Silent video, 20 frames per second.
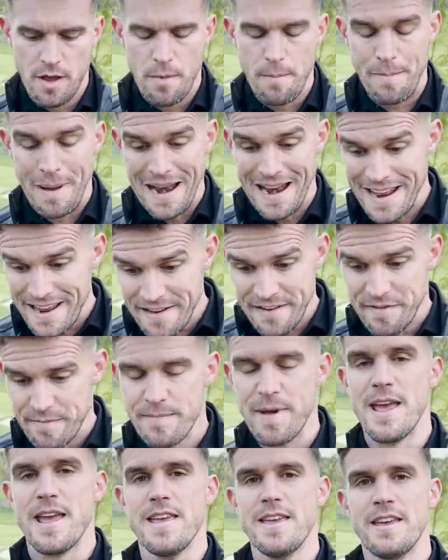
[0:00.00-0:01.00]
believe
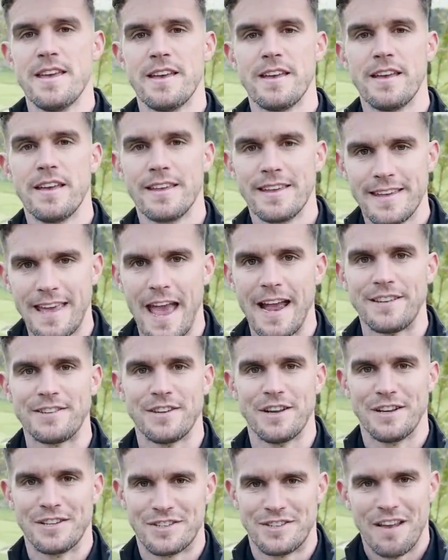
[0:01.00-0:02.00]
me, get
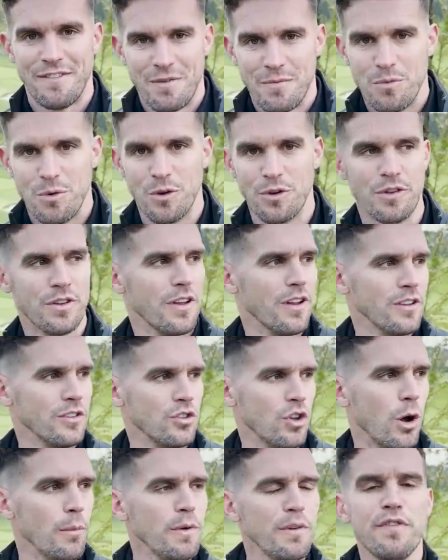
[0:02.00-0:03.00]
a seven wood.
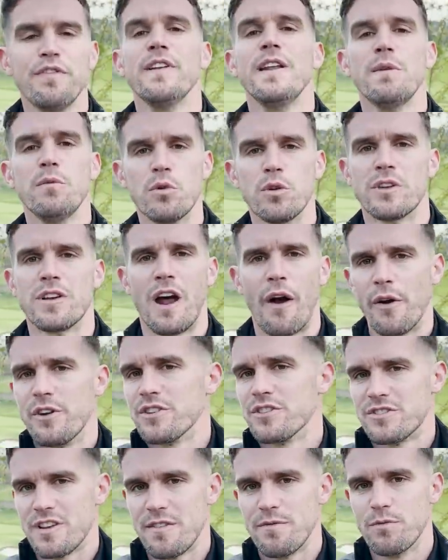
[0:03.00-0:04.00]
Tommy Fleetwood carries a
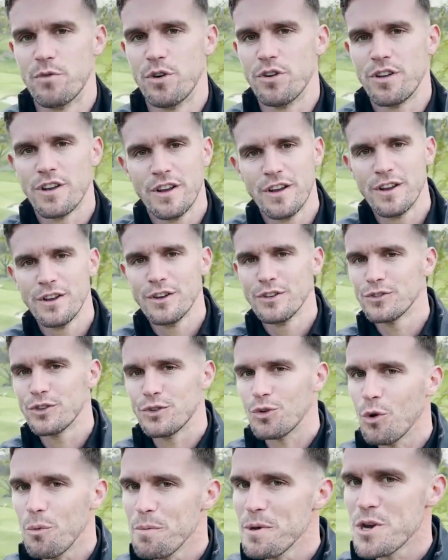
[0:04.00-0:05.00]
seven wood, so
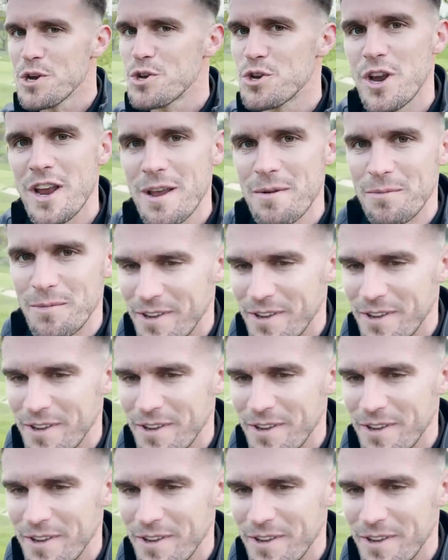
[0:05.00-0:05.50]
don't be ashamed.